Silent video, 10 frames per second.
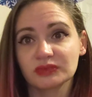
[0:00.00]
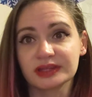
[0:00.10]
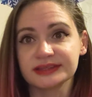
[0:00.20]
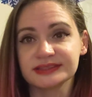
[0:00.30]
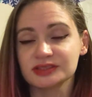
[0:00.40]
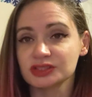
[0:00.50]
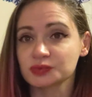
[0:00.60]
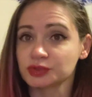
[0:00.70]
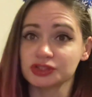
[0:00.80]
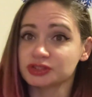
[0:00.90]
this is
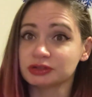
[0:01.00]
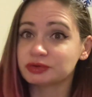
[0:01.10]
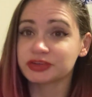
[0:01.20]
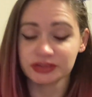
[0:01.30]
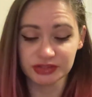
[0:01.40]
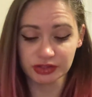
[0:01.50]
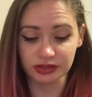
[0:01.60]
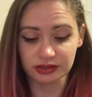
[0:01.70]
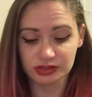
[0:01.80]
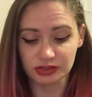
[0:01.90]
just, we're just gonna look at this
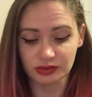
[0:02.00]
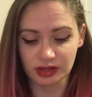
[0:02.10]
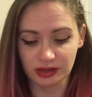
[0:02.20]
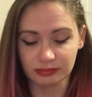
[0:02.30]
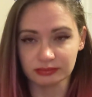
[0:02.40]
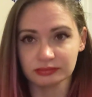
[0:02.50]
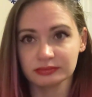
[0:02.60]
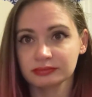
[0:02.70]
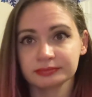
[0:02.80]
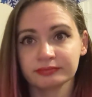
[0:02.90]
yarn. So um,
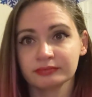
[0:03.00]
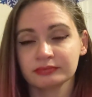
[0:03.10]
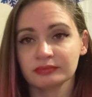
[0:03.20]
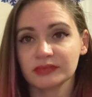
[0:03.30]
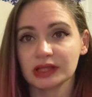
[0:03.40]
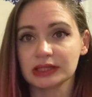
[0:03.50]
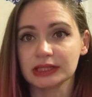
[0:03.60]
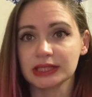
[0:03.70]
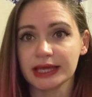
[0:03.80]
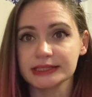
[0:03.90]

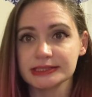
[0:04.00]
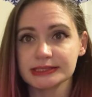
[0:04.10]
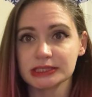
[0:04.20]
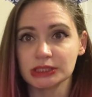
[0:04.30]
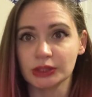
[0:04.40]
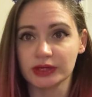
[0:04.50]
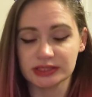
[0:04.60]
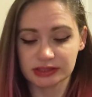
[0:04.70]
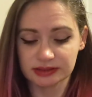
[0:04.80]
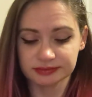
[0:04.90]
let's do it.